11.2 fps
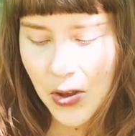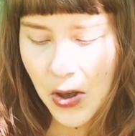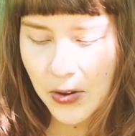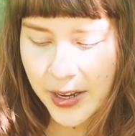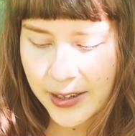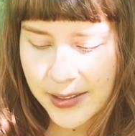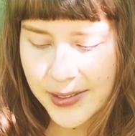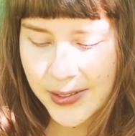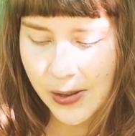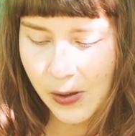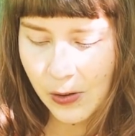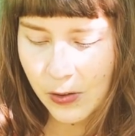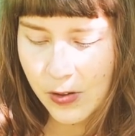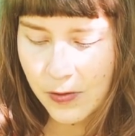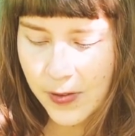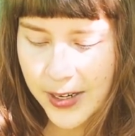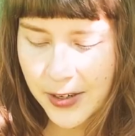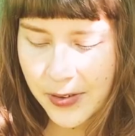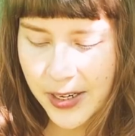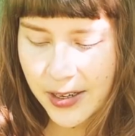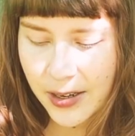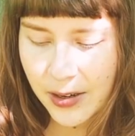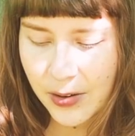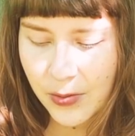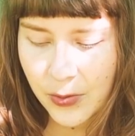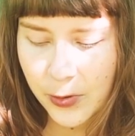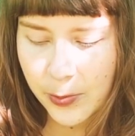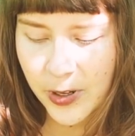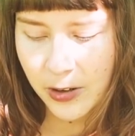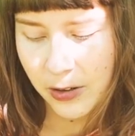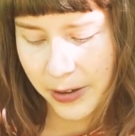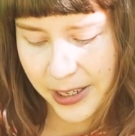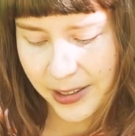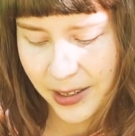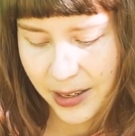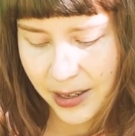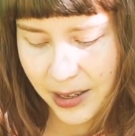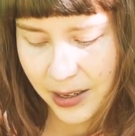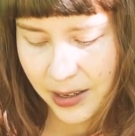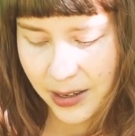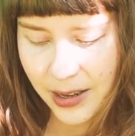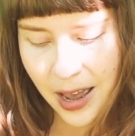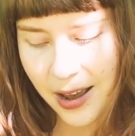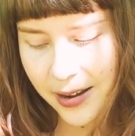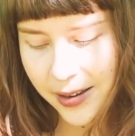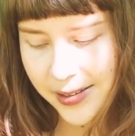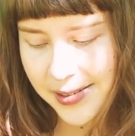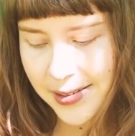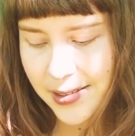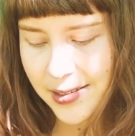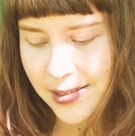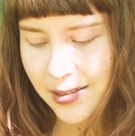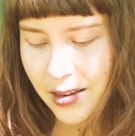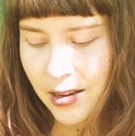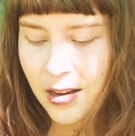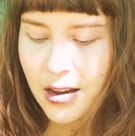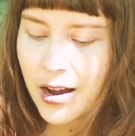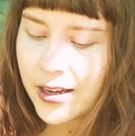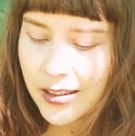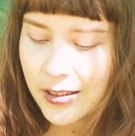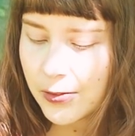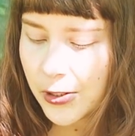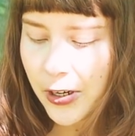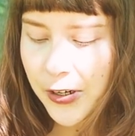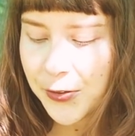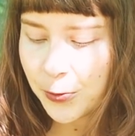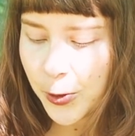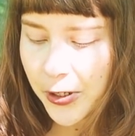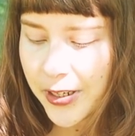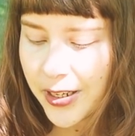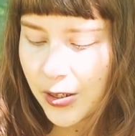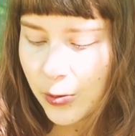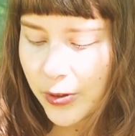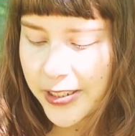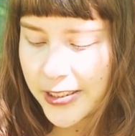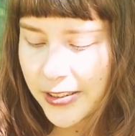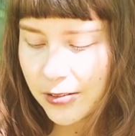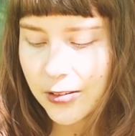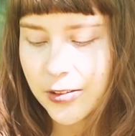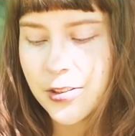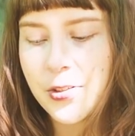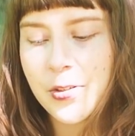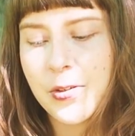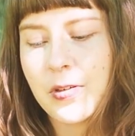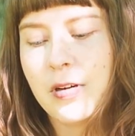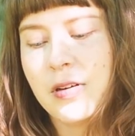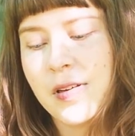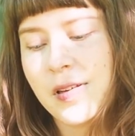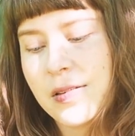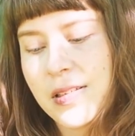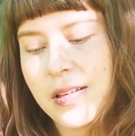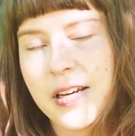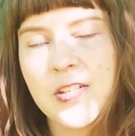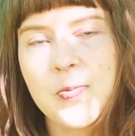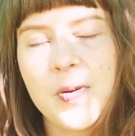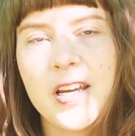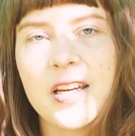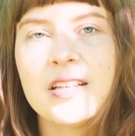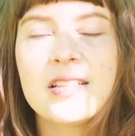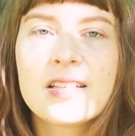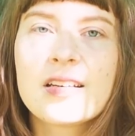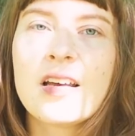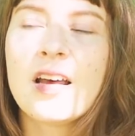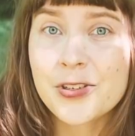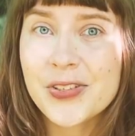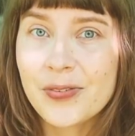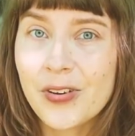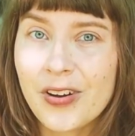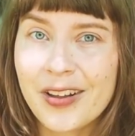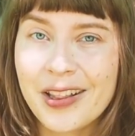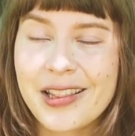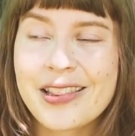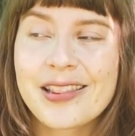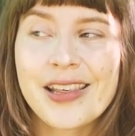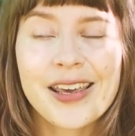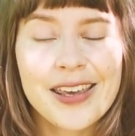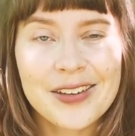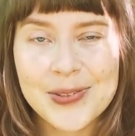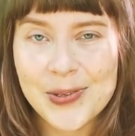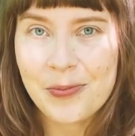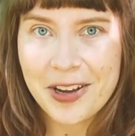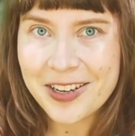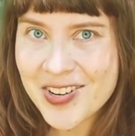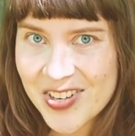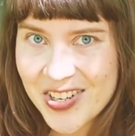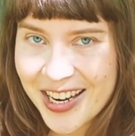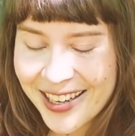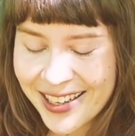Okay, so Federica Rubiowank asks, I love your artwork. Where did you learn to draw/paint? First of all, thank you so much.